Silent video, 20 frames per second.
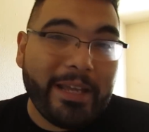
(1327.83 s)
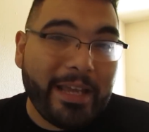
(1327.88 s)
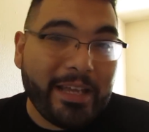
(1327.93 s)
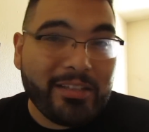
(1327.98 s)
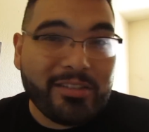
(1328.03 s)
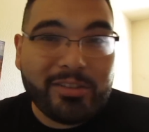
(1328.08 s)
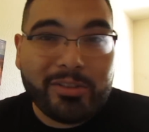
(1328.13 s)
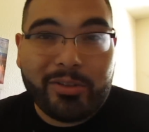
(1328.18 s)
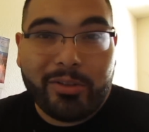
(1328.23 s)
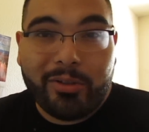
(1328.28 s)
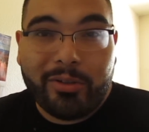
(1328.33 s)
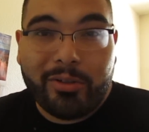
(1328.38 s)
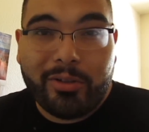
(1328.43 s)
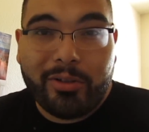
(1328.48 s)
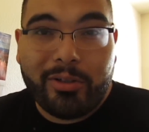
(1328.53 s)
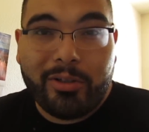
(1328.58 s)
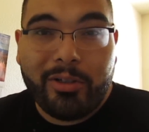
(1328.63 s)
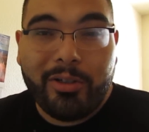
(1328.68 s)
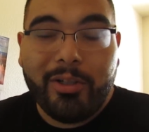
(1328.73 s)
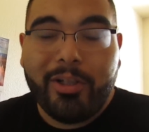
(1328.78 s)
UPS
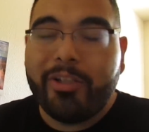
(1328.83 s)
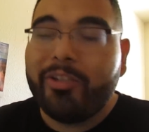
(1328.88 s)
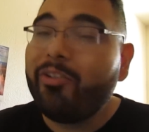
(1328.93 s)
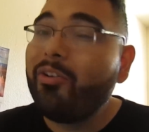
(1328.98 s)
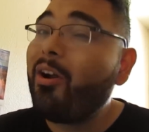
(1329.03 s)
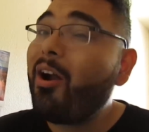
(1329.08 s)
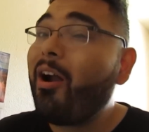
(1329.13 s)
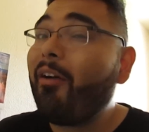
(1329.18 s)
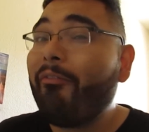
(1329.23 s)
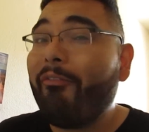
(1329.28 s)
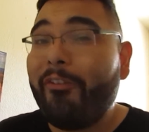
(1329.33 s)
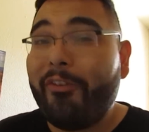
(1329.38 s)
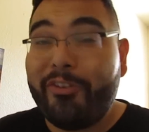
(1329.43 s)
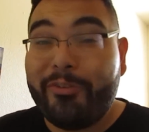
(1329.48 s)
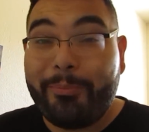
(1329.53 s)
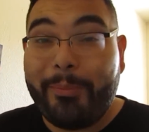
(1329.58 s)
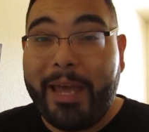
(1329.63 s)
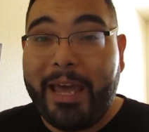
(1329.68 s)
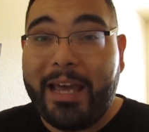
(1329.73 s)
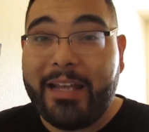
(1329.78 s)
store, your office
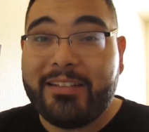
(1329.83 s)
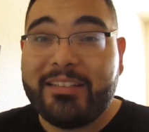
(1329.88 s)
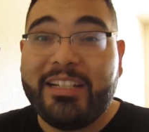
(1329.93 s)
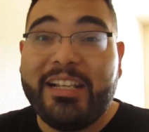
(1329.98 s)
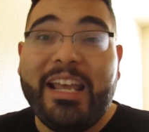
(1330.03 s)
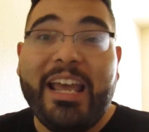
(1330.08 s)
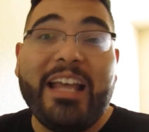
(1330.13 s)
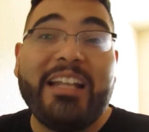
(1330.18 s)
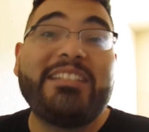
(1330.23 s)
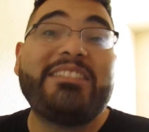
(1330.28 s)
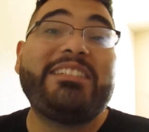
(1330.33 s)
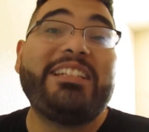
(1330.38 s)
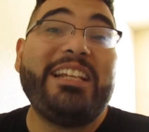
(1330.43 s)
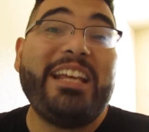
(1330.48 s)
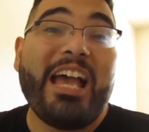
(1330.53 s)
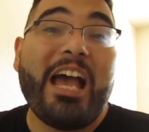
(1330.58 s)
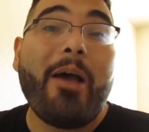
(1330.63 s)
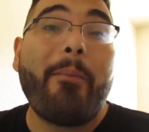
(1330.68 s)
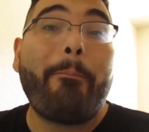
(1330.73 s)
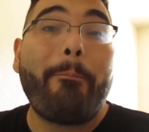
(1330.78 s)
mats, and see
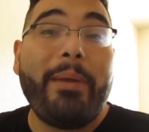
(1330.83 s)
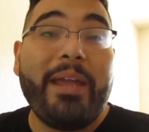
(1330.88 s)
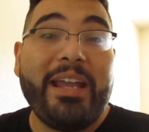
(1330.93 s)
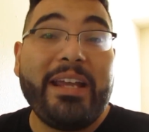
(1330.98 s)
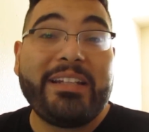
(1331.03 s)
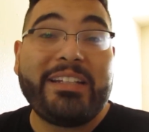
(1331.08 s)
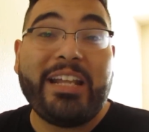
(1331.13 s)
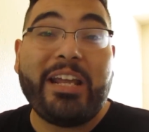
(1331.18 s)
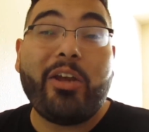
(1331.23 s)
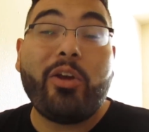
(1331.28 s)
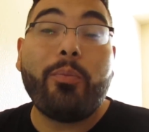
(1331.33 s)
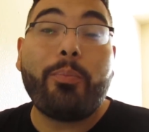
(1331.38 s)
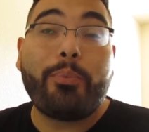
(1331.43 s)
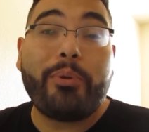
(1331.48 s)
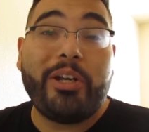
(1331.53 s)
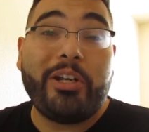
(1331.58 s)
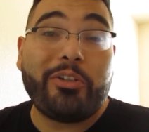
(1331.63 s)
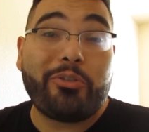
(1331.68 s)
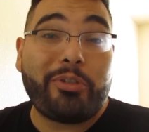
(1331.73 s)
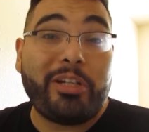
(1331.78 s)
how big they could print